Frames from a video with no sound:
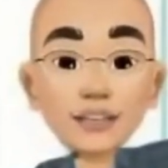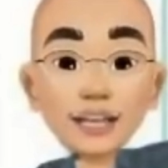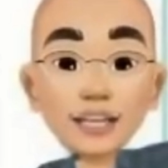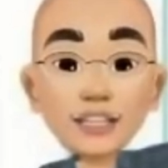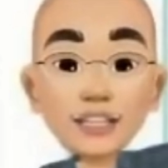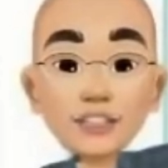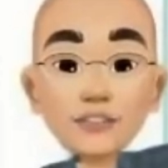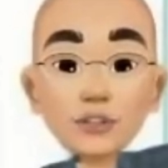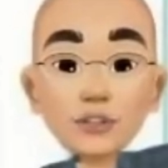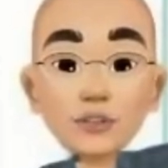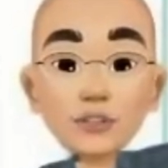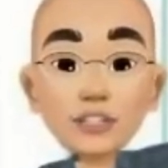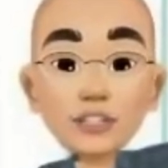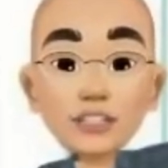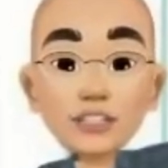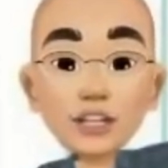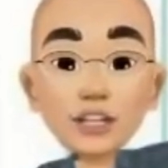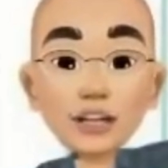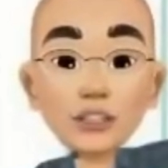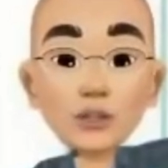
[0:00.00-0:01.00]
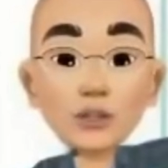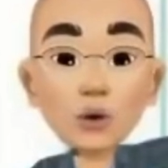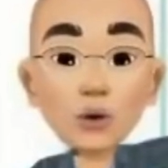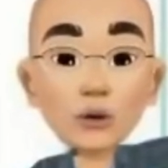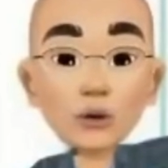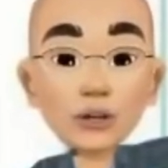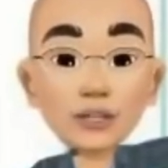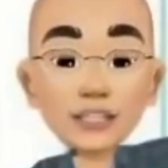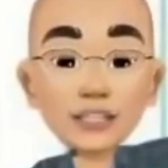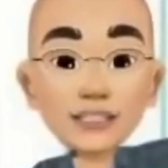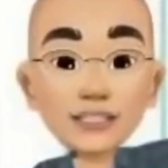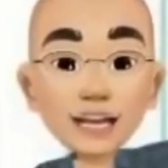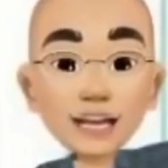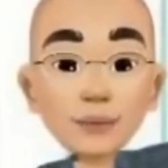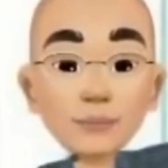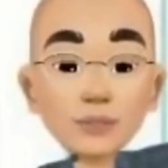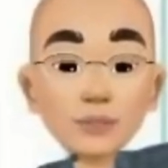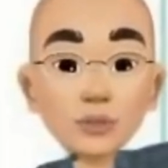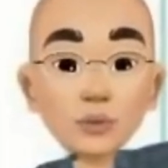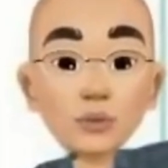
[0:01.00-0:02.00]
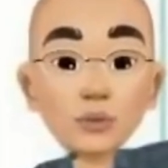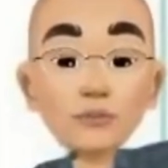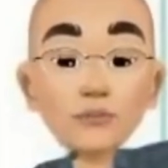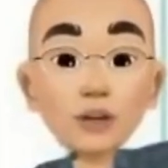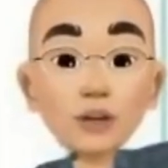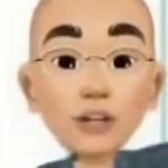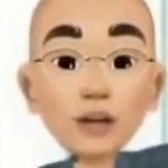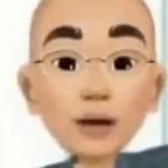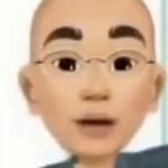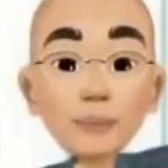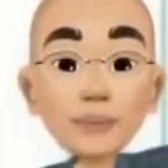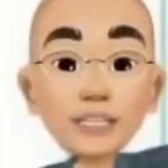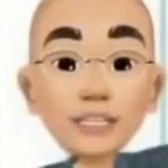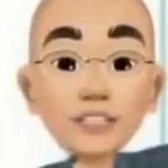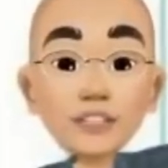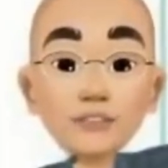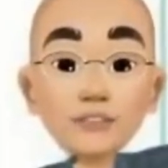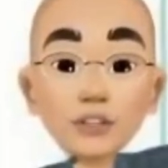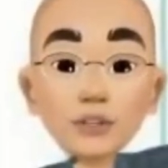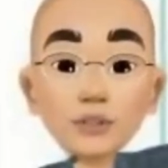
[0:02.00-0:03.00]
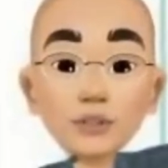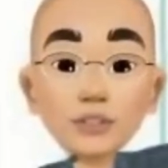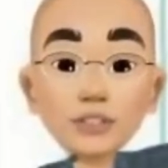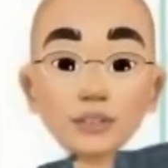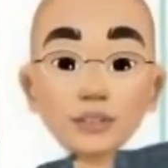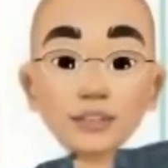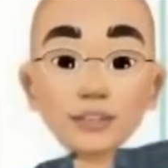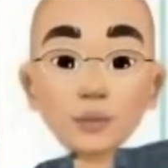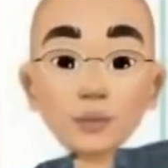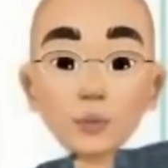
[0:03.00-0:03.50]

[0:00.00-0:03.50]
Interviews conduct oral exams or follow up interviews